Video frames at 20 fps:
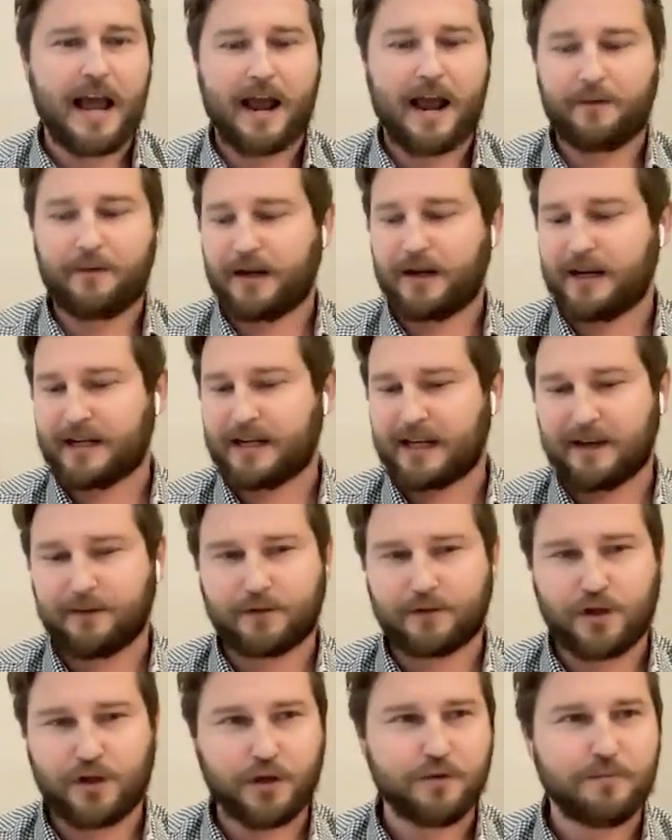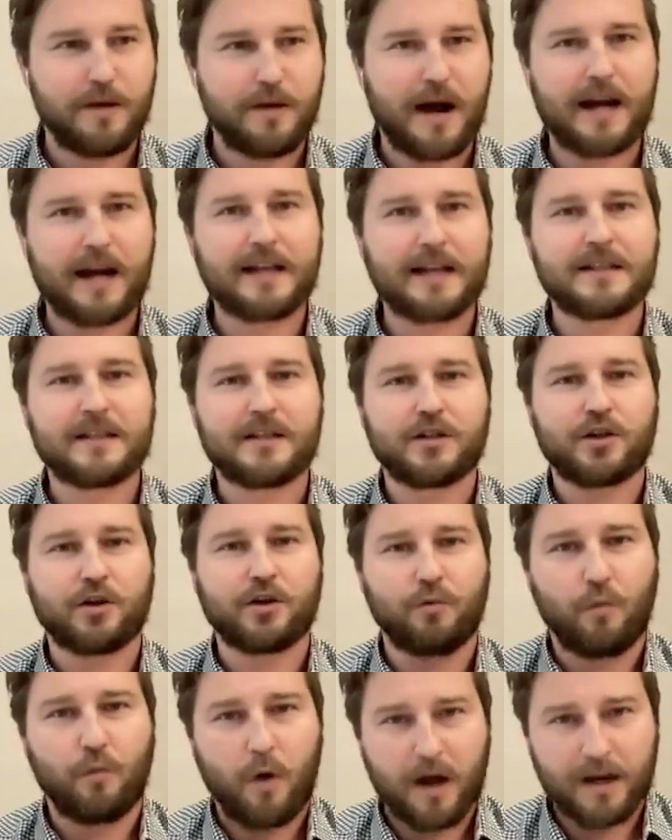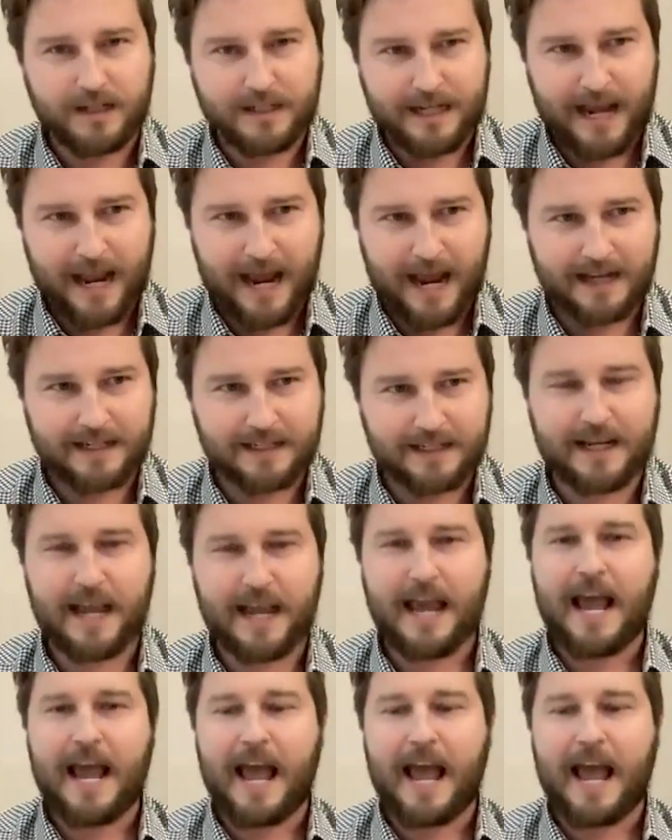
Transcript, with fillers: and we need to give two minds to one task.